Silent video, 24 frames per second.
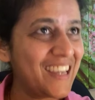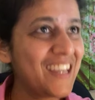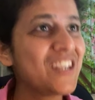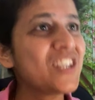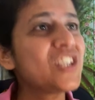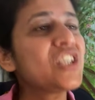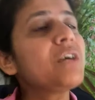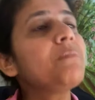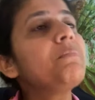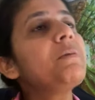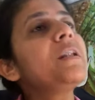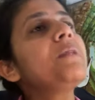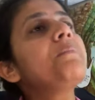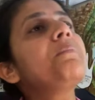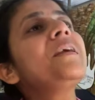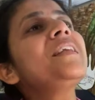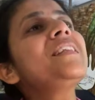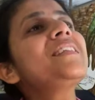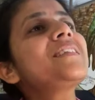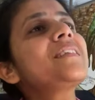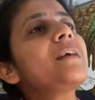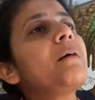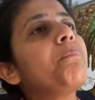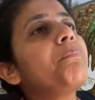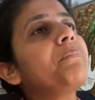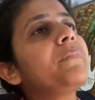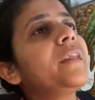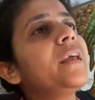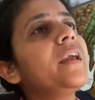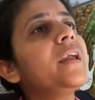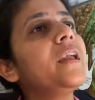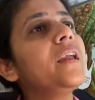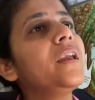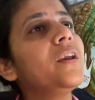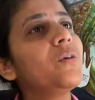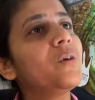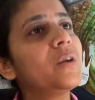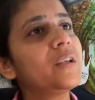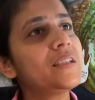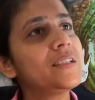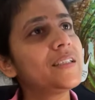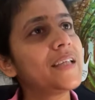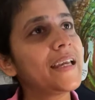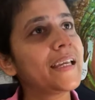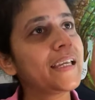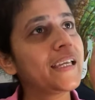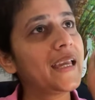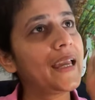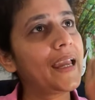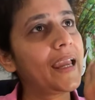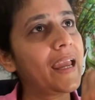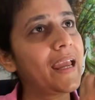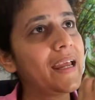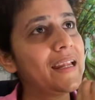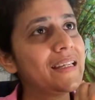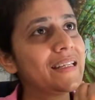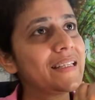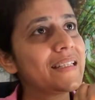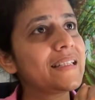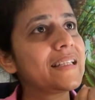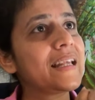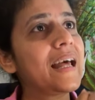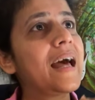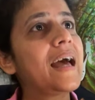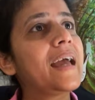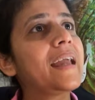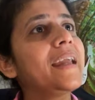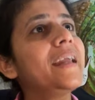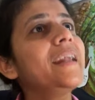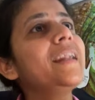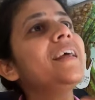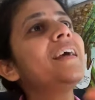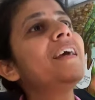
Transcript: Shaman means something you are taking inside